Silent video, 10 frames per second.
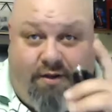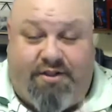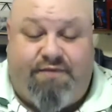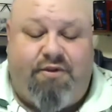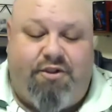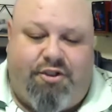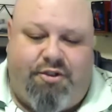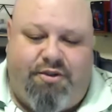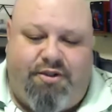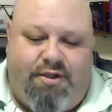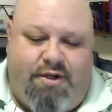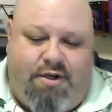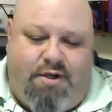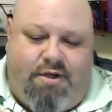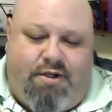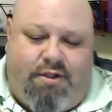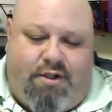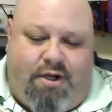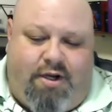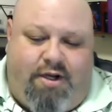This is for the juice.
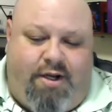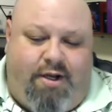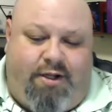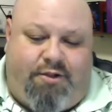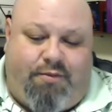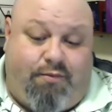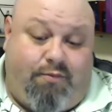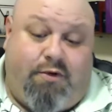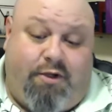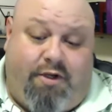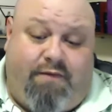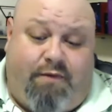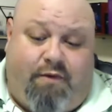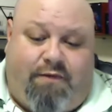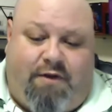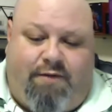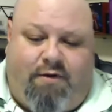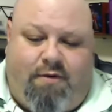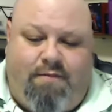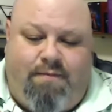It's really good little
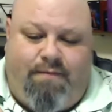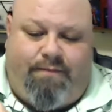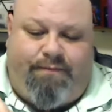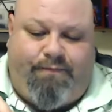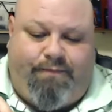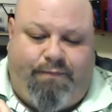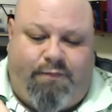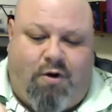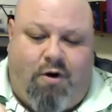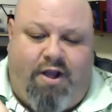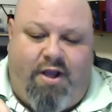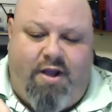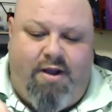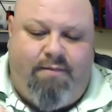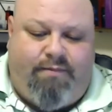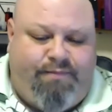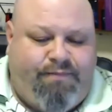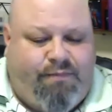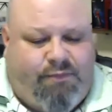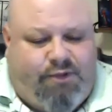flavor. RDA.
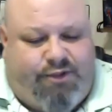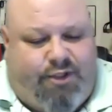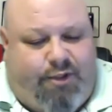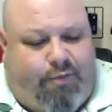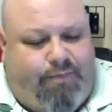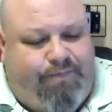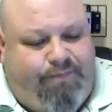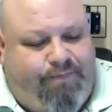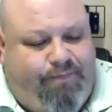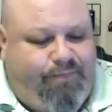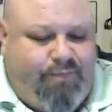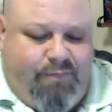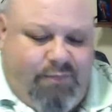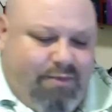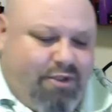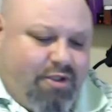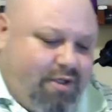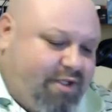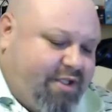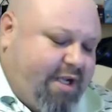So let me
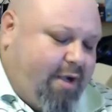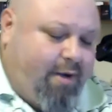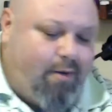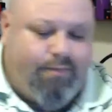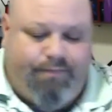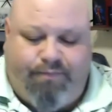try this out here.